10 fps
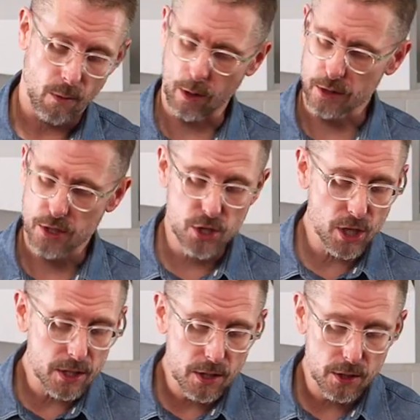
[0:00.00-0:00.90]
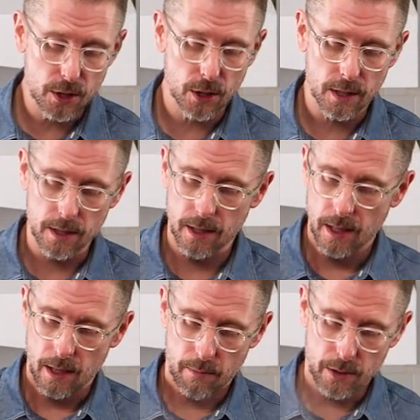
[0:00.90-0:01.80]
Works just as good
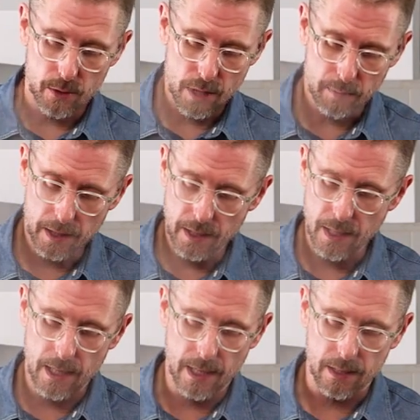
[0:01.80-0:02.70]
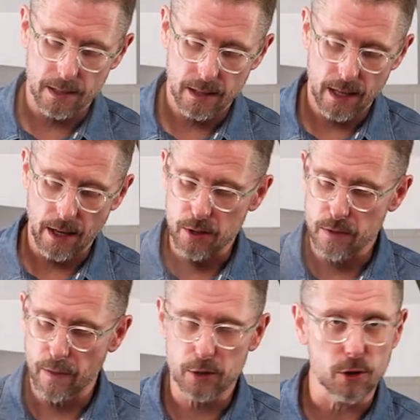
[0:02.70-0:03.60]
but there's something, uh, I don't know,
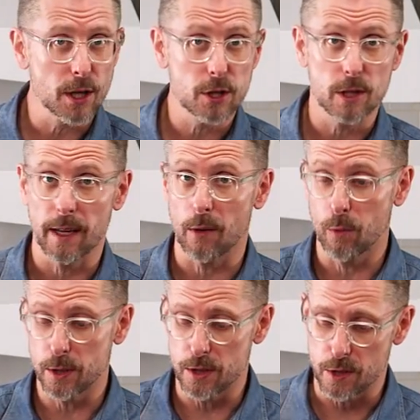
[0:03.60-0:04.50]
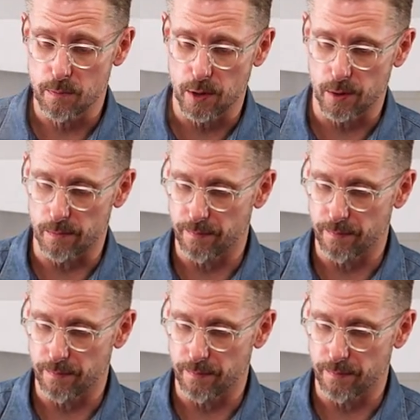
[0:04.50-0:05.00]
just very traditional about a wooden spoon.